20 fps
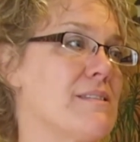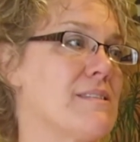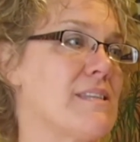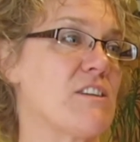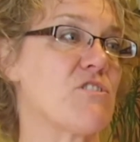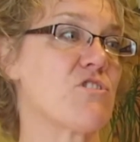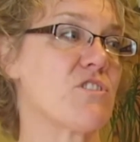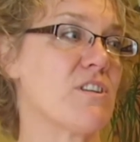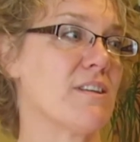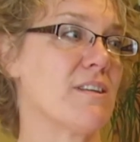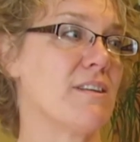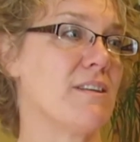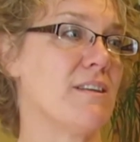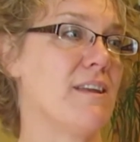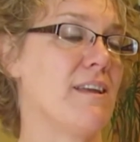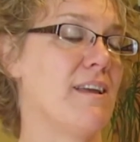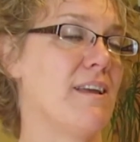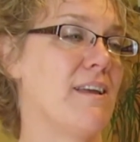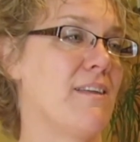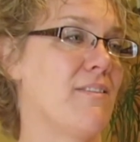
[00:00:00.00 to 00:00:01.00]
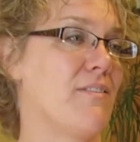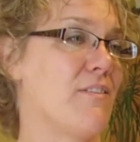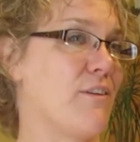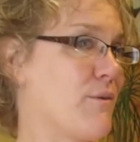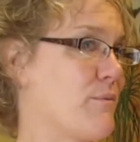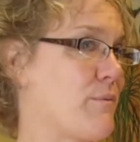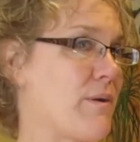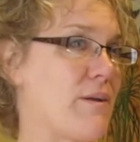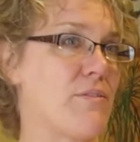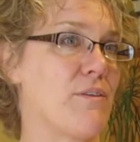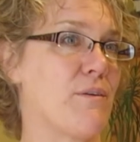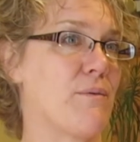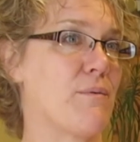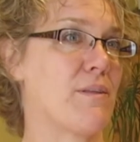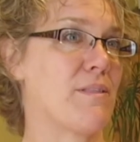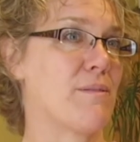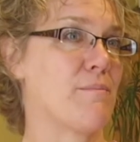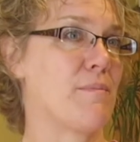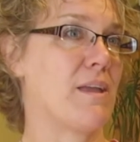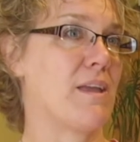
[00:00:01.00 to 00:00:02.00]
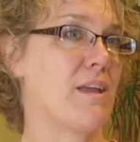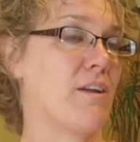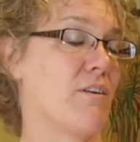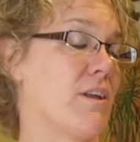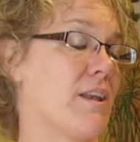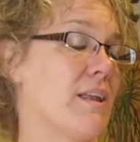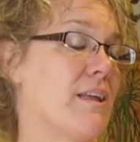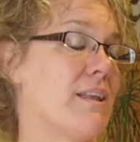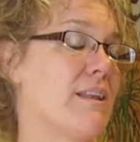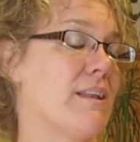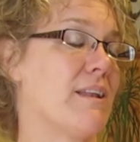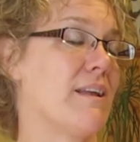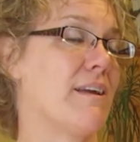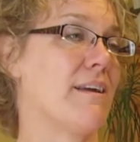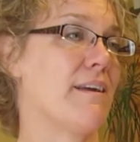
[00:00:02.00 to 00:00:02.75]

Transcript: session, they're right there with me hearing it,